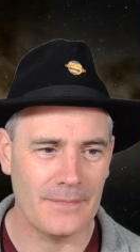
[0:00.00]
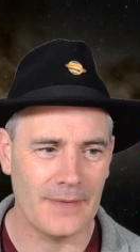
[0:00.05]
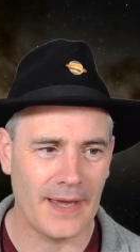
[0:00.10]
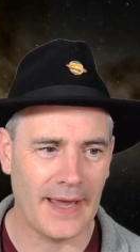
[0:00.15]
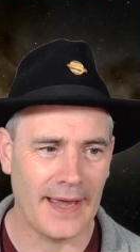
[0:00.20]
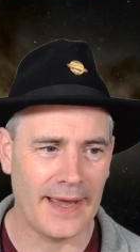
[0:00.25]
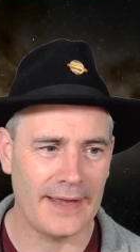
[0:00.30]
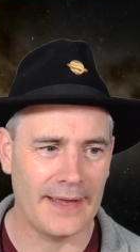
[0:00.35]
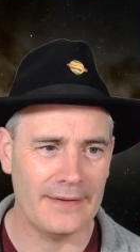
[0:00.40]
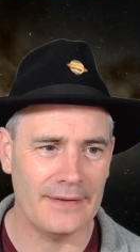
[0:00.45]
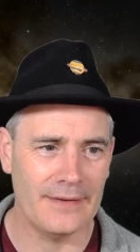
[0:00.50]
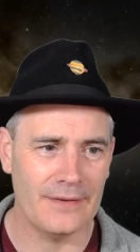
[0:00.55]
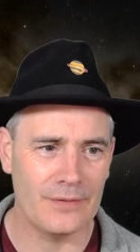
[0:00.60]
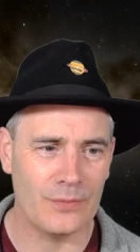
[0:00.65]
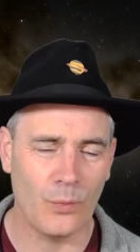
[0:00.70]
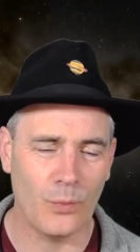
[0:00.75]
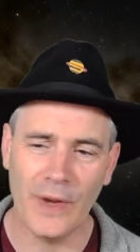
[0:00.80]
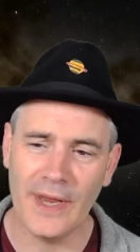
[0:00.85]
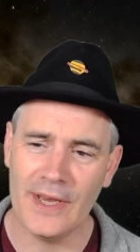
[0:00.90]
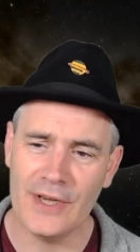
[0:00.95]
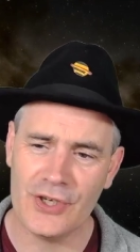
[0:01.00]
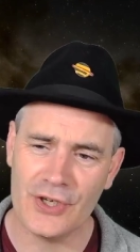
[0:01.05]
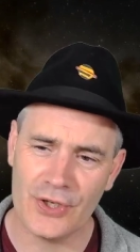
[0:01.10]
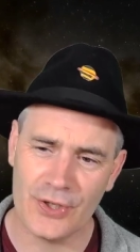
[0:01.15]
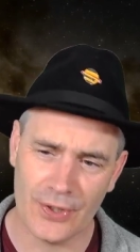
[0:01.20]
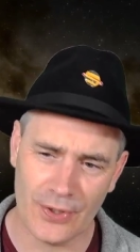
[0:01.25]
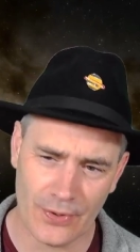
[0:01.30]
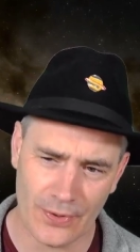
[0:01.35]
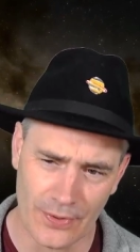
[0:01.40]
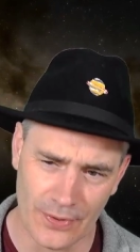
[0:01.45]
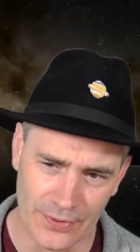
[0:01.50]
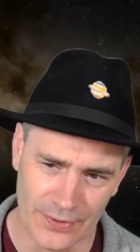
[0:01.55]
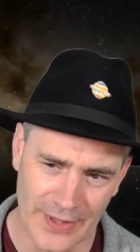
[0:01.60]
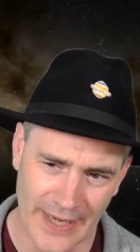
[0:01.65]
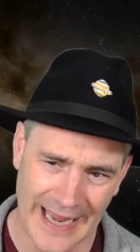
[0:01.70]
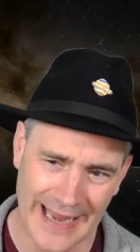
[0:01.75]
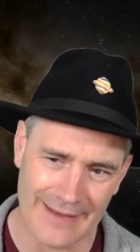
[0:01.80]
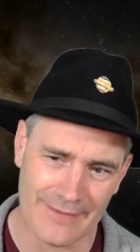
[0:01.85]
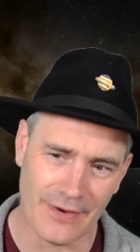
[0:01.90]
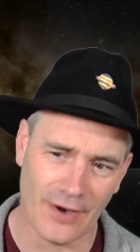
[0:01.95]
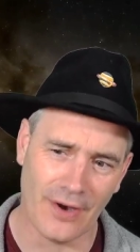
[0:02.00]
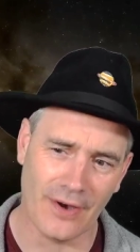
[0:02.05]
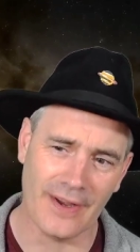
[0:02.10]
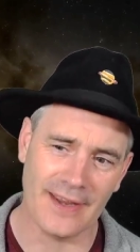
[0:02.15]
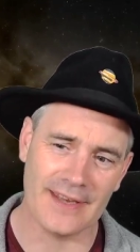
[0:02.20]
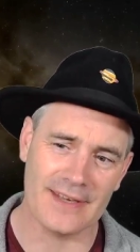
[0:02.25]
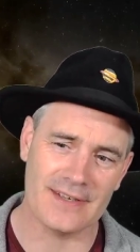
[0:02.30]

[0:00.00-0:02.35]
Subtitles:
And we should have high